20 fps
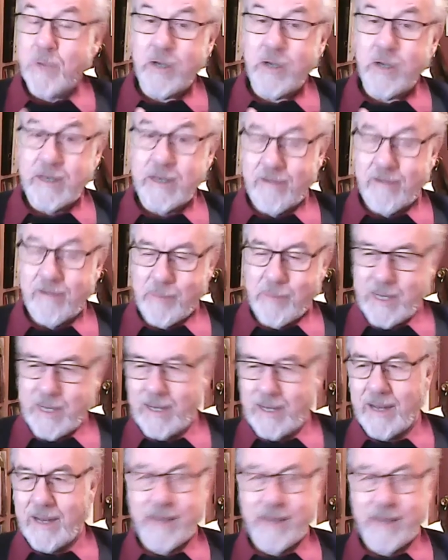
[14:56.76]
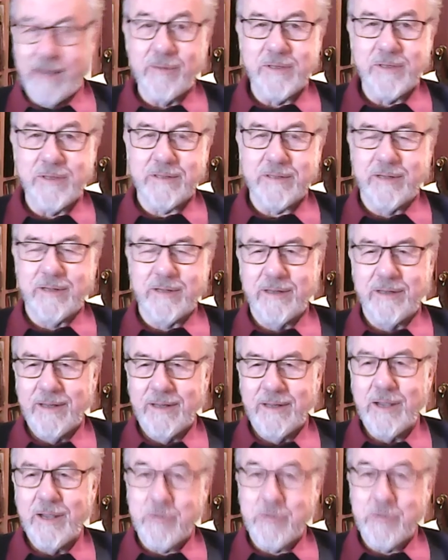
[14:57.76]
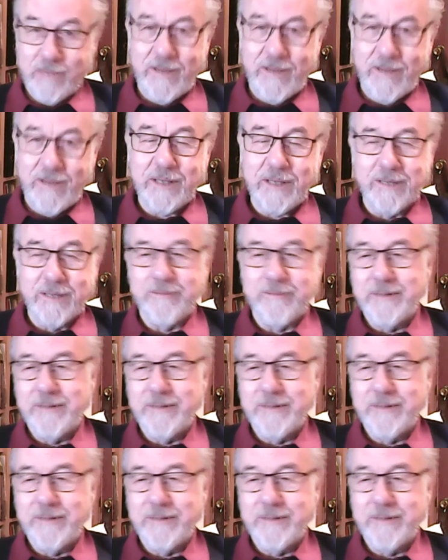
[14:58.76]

near me again. That was uh, it was effective.